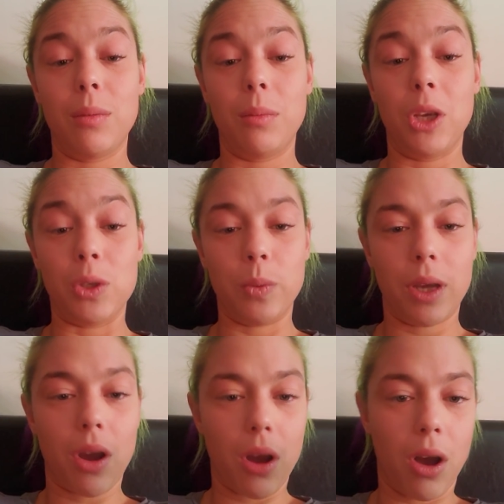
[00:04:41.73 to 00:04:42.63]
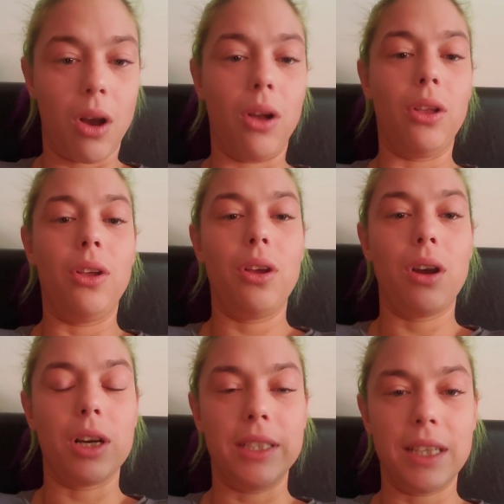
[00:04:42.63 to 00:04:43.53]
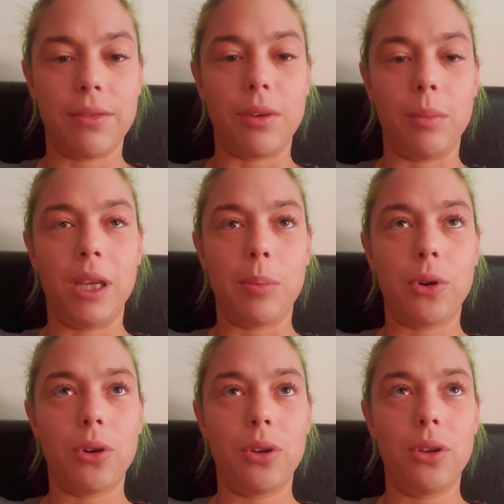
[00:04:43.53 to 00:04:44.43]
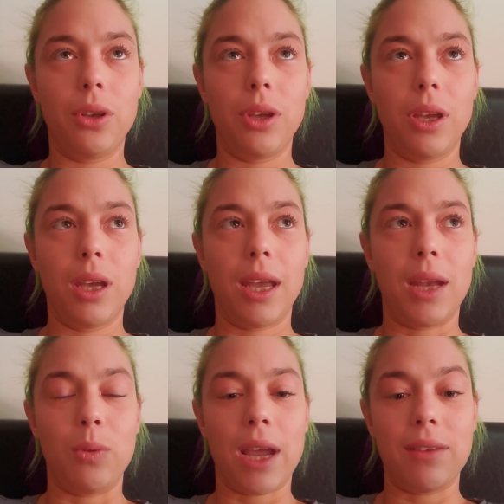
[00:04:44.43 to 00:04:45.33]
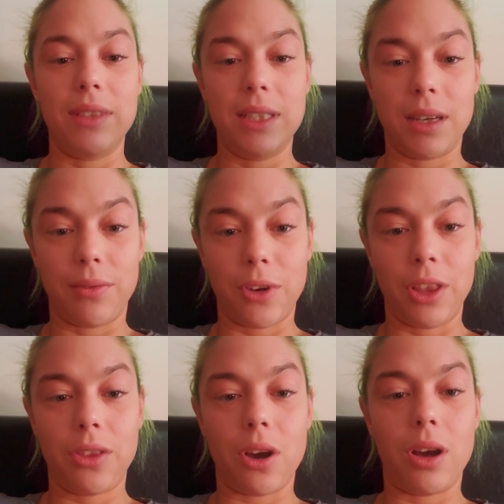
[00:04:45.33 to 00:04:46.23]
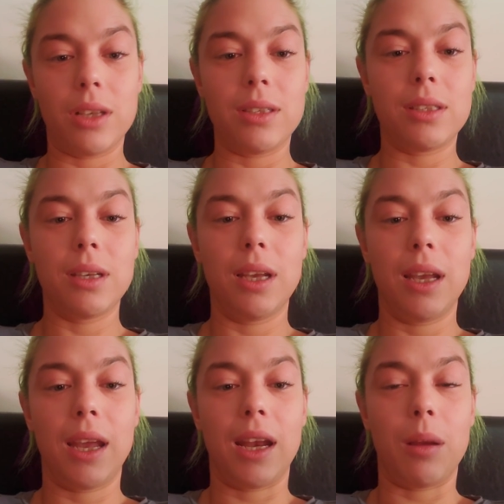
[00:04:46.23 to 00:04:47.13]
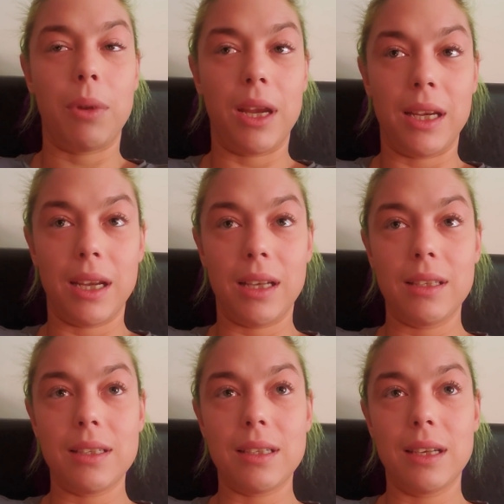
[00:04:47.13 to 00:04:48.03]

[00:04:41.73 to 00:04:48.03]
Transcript: because we all are different people and we have different thoughts and opinions